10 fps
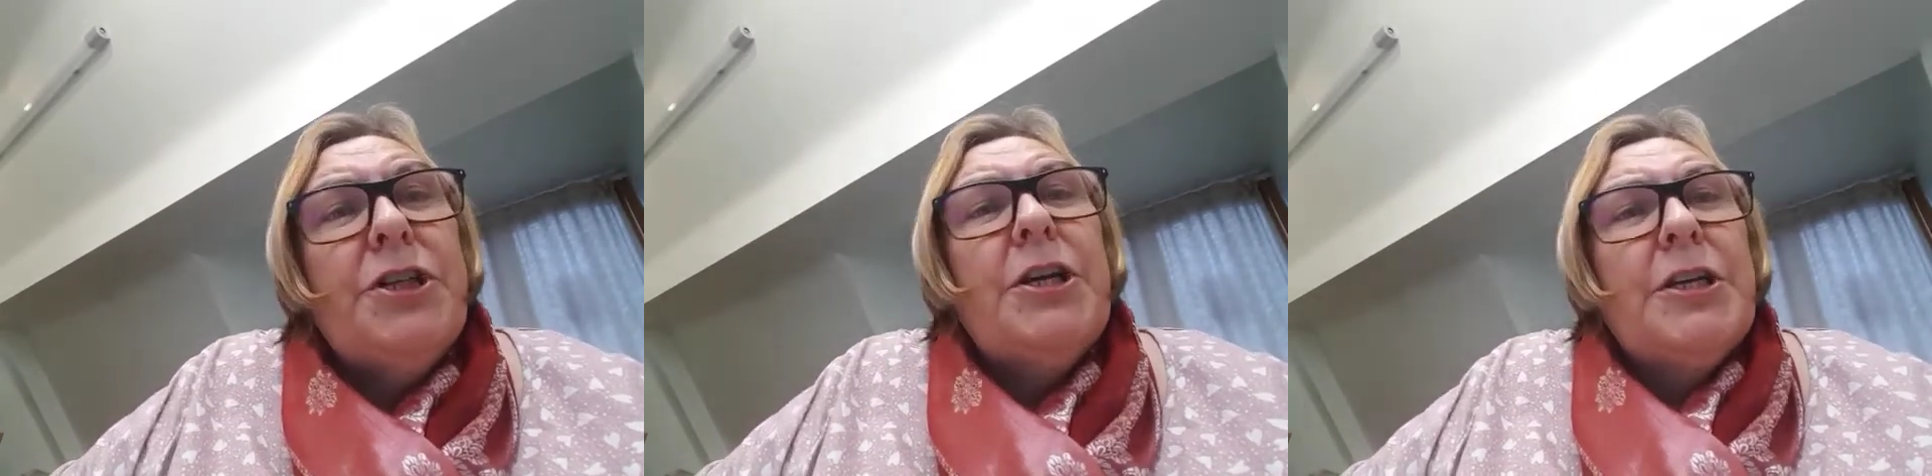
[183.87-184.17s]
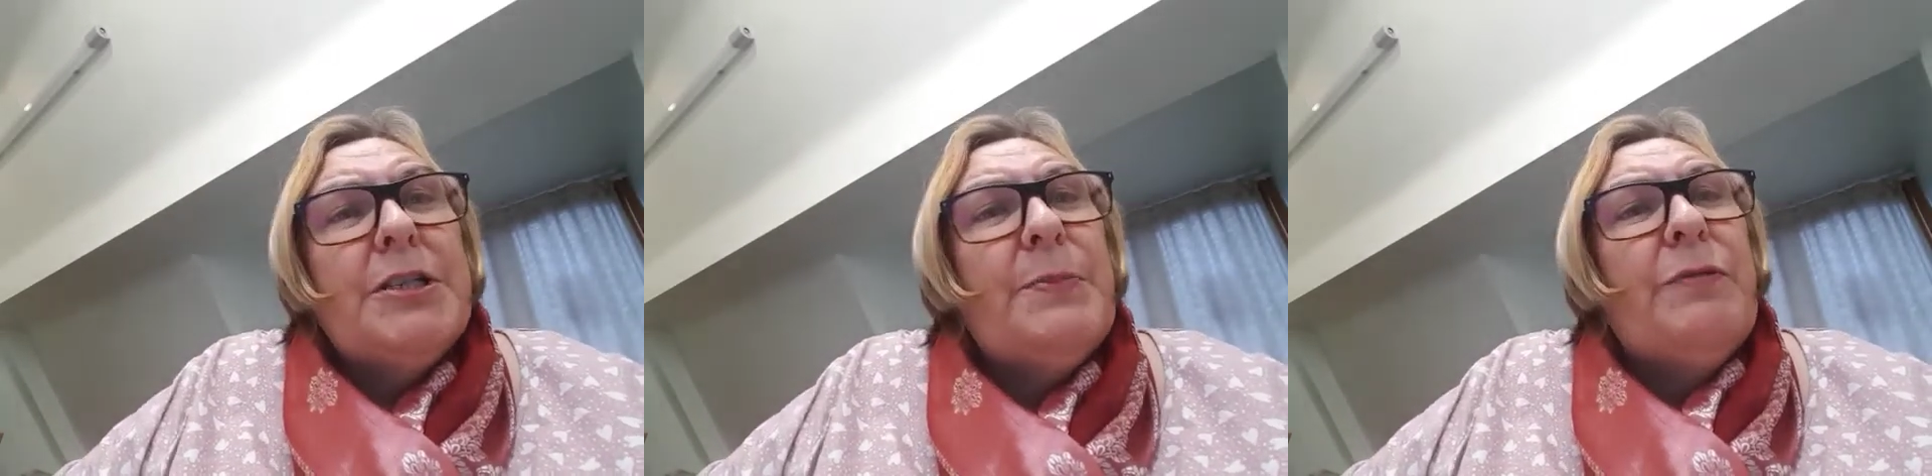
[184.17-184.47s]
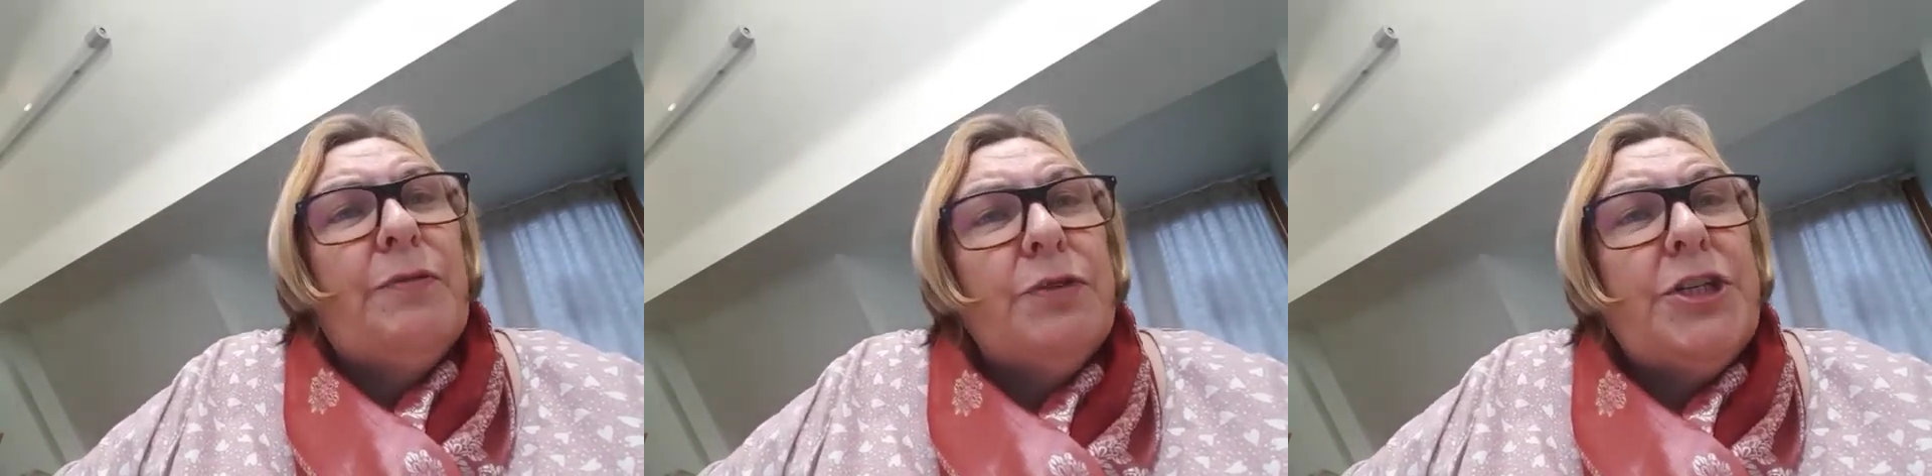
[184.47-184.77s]
years
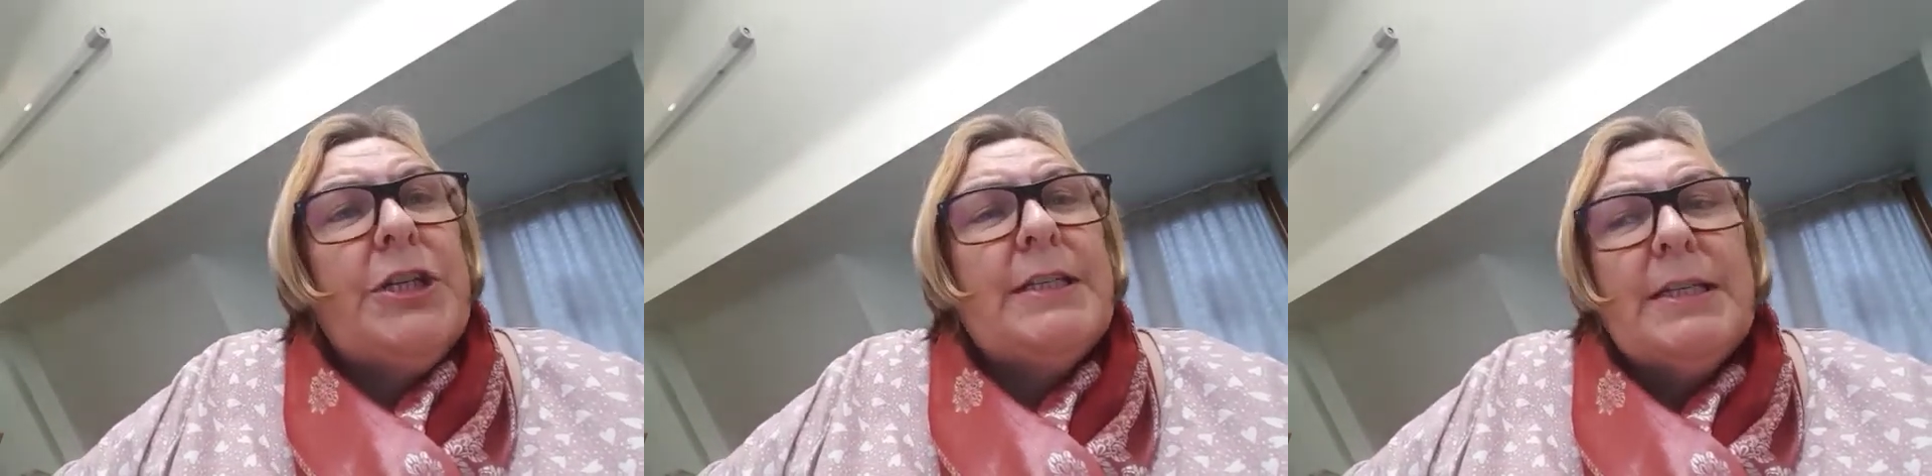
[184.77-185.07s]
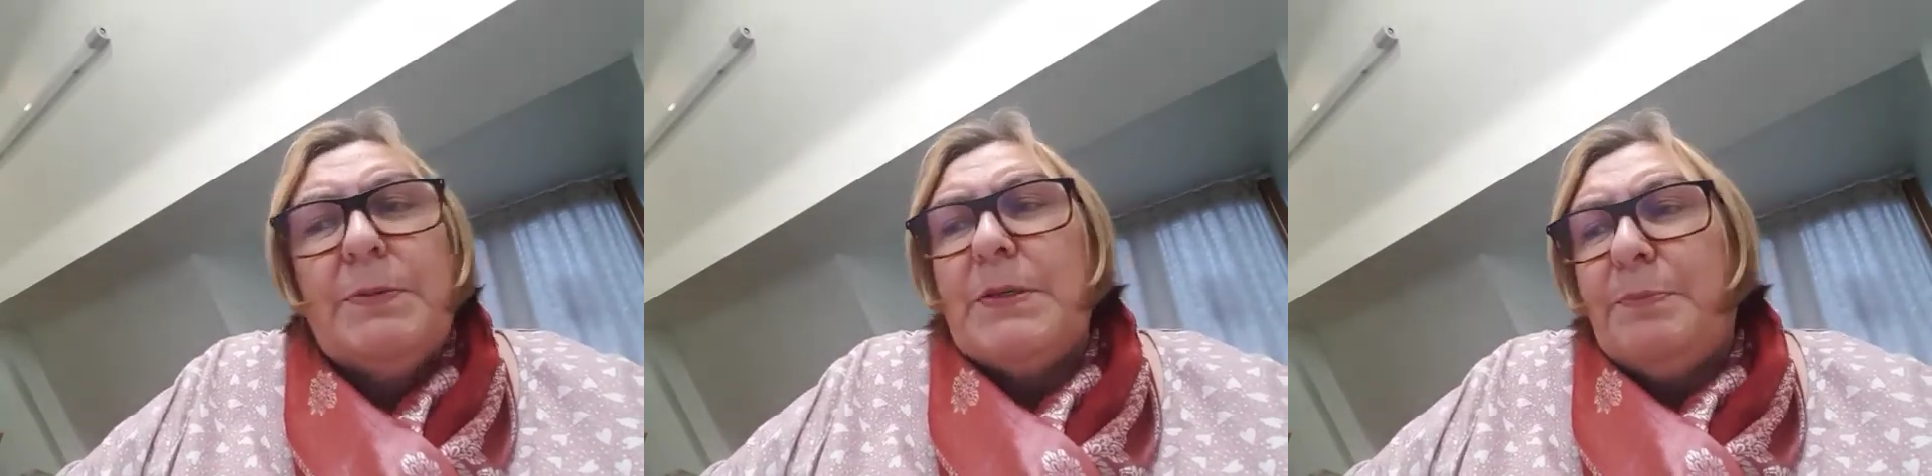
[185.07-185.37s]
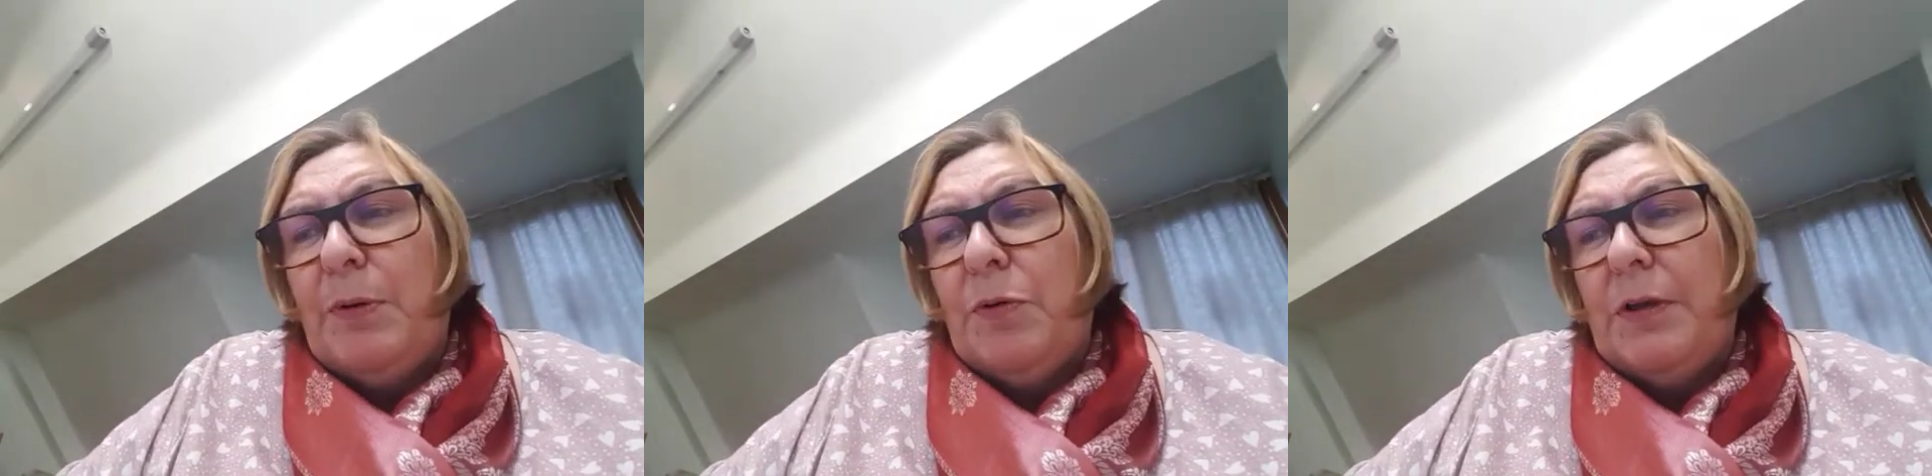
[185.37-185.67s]
before Jesus was
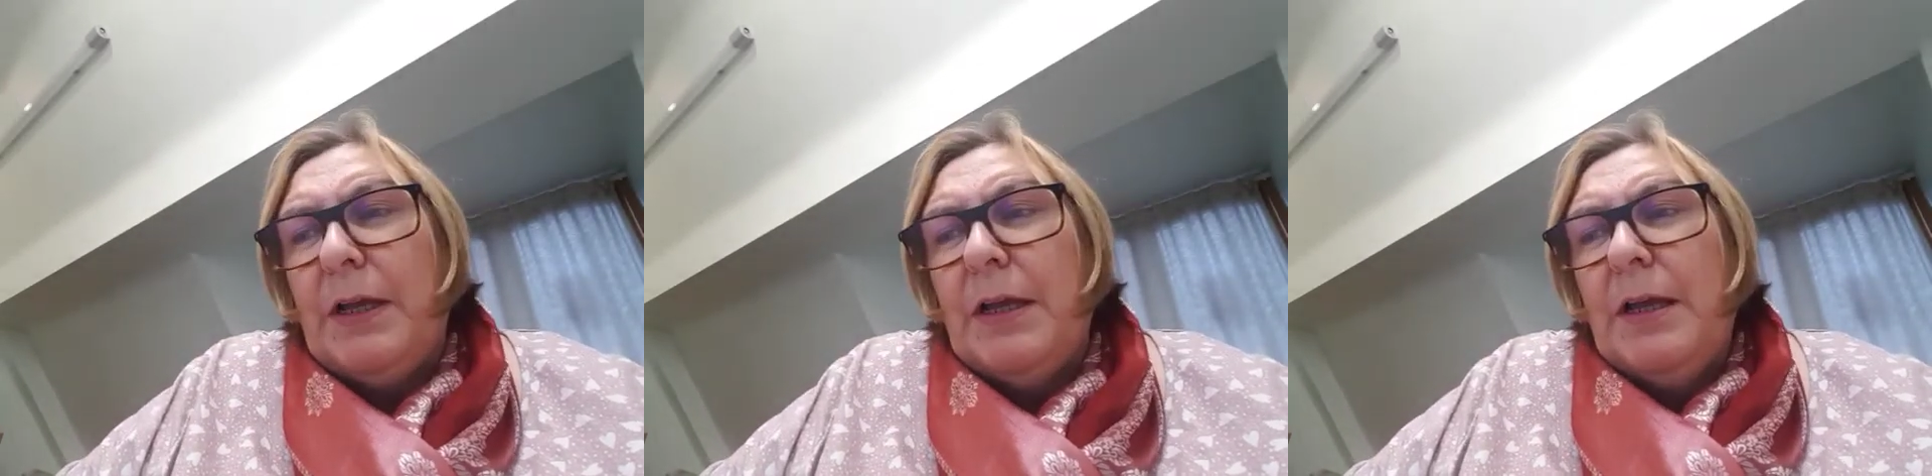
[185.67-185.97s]
born